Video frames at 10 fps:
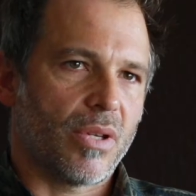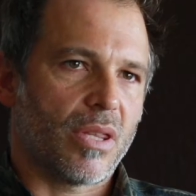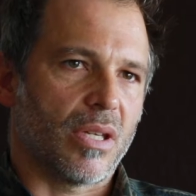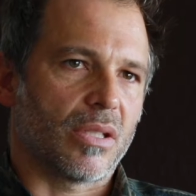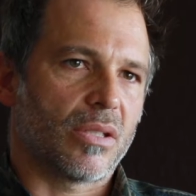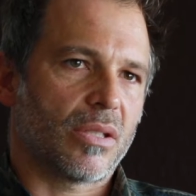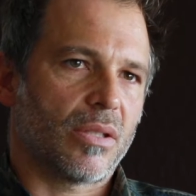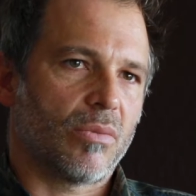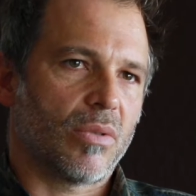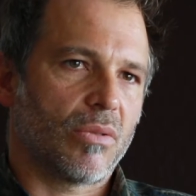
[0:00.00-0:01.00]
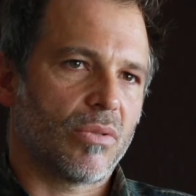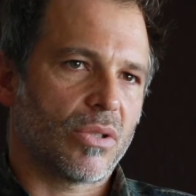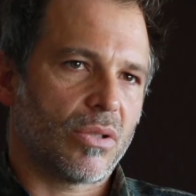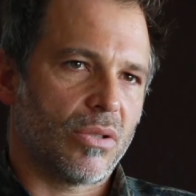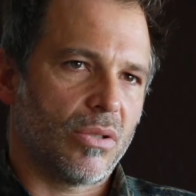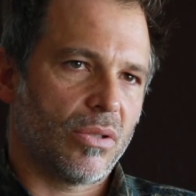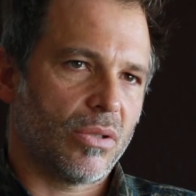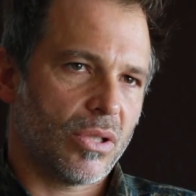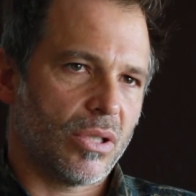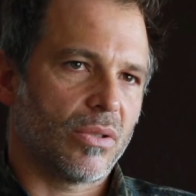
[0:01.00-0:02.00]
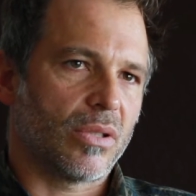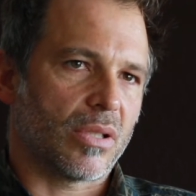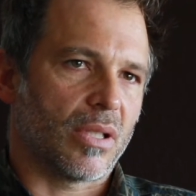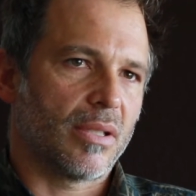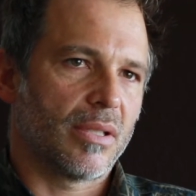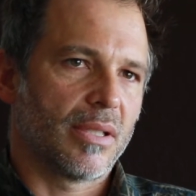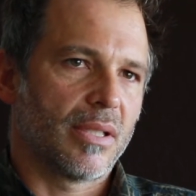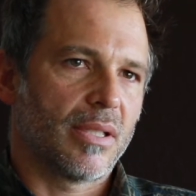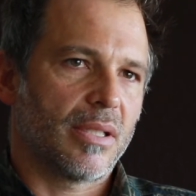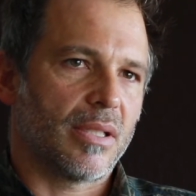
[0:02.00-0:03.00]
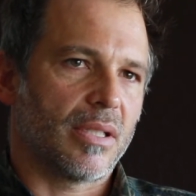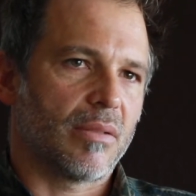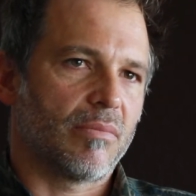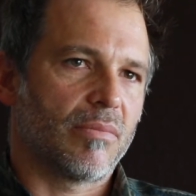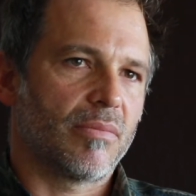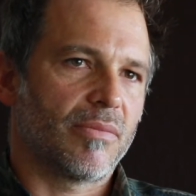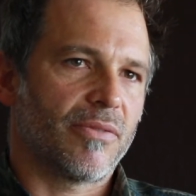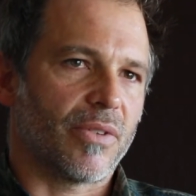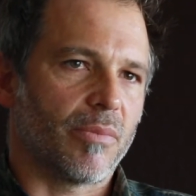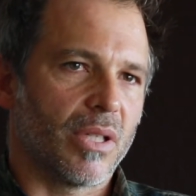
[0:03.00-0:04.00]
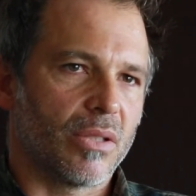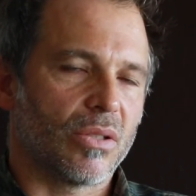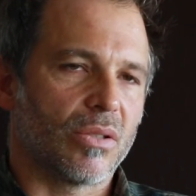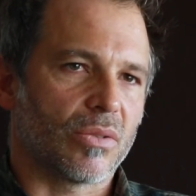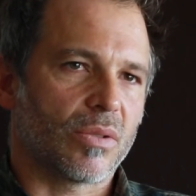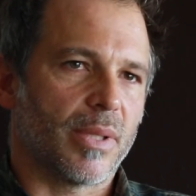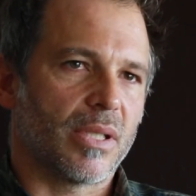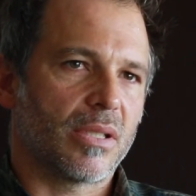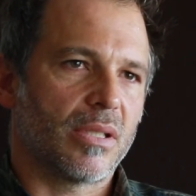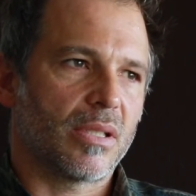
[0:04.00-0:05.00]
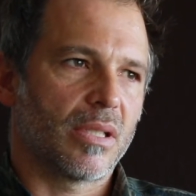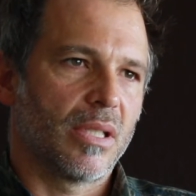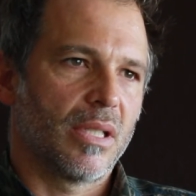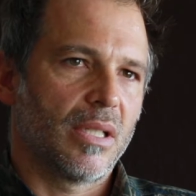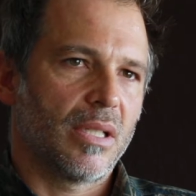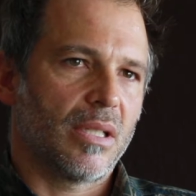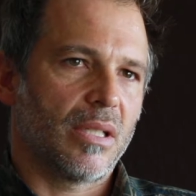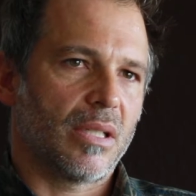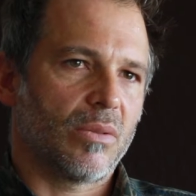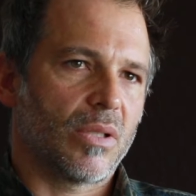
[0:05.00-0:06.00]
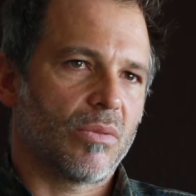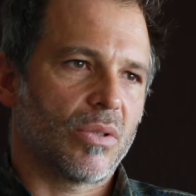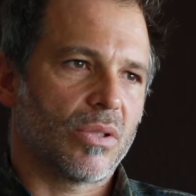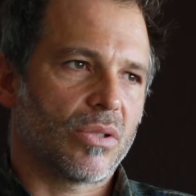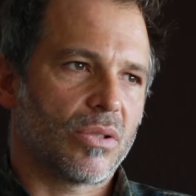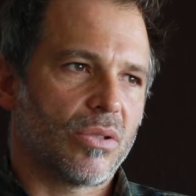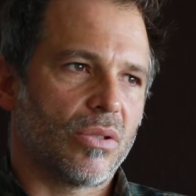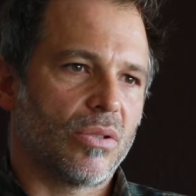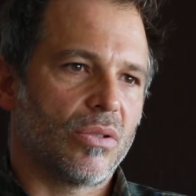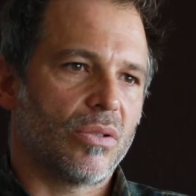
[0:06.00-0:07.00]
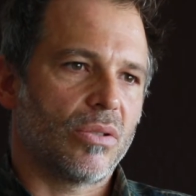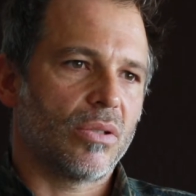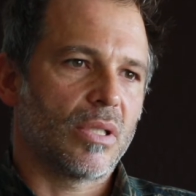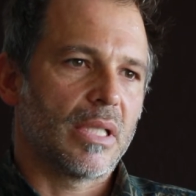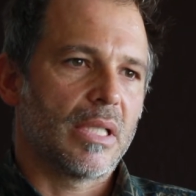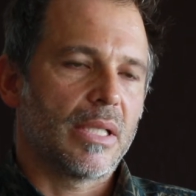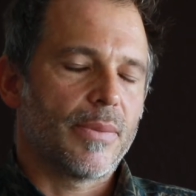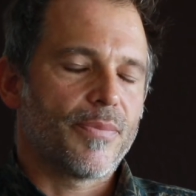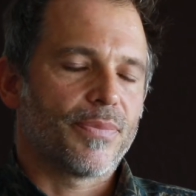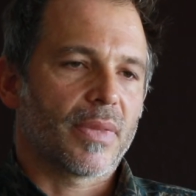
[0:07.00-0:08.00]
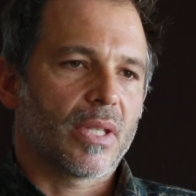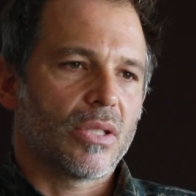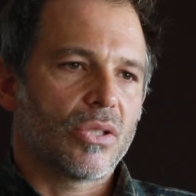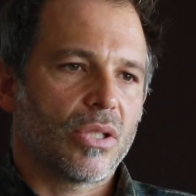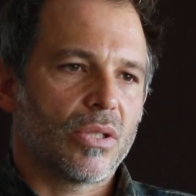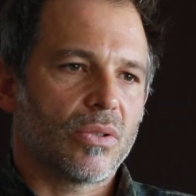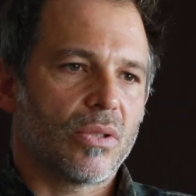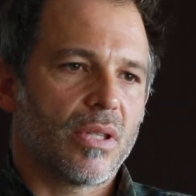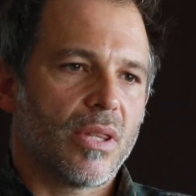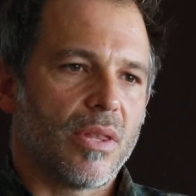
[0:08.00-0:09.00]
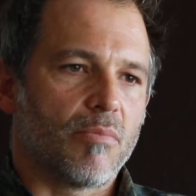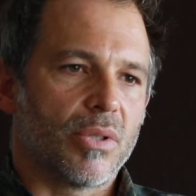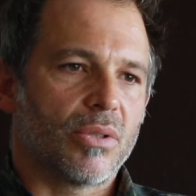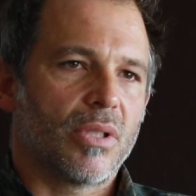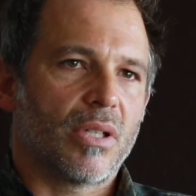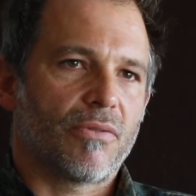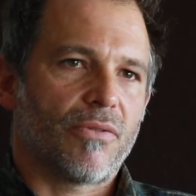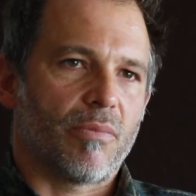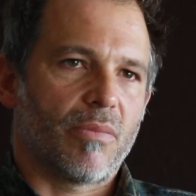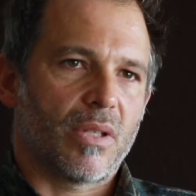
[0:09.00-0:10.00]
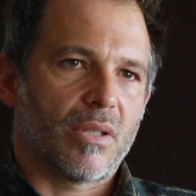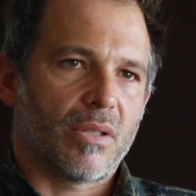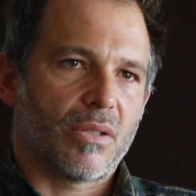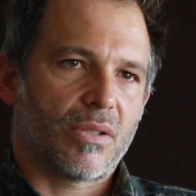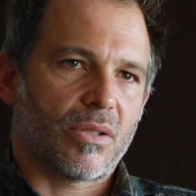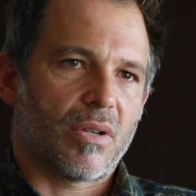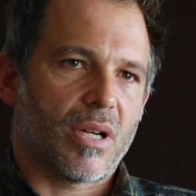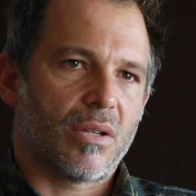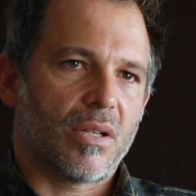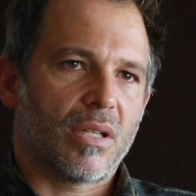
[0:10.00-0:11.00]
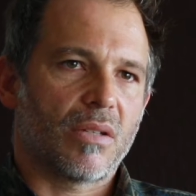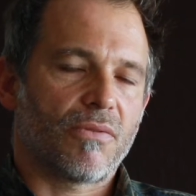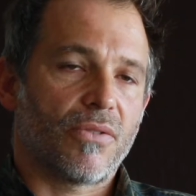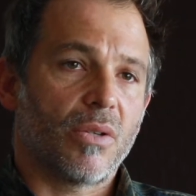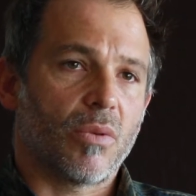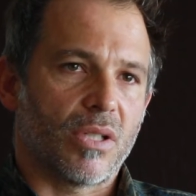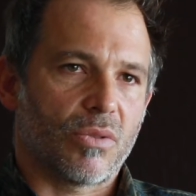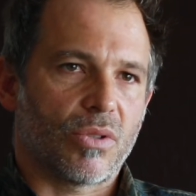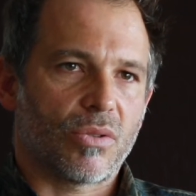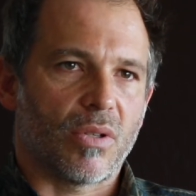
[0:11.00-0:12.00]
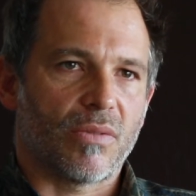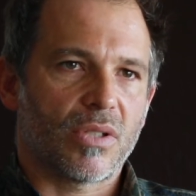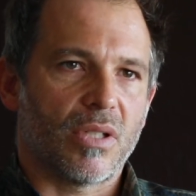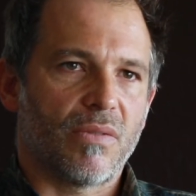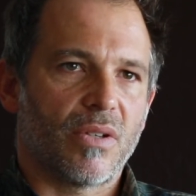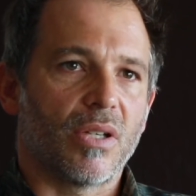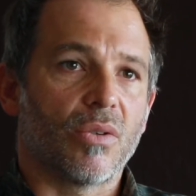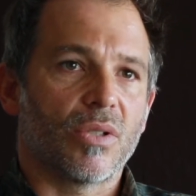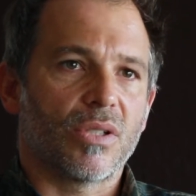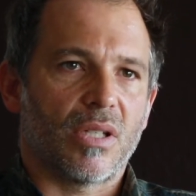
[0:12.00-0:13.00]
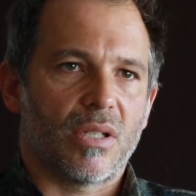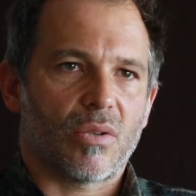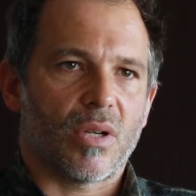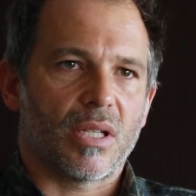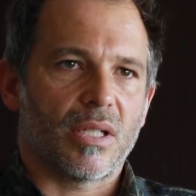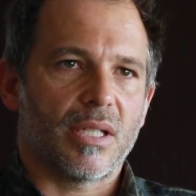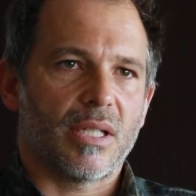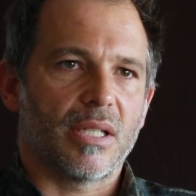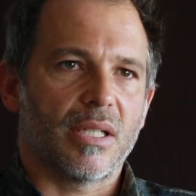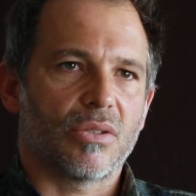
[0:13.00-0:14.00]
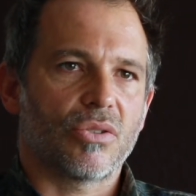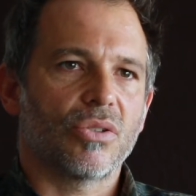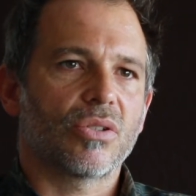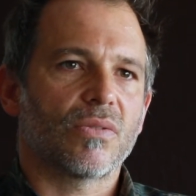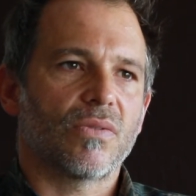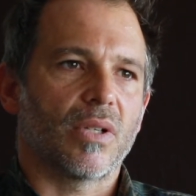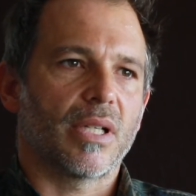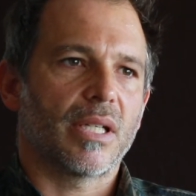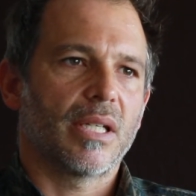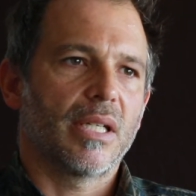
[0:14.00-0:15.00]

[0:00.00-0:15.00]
things. The one was to shield the sun from the internal spaces. The other one was to shield the building from the surrounding freeways, which were obviously very noisy in quite an intrusive way.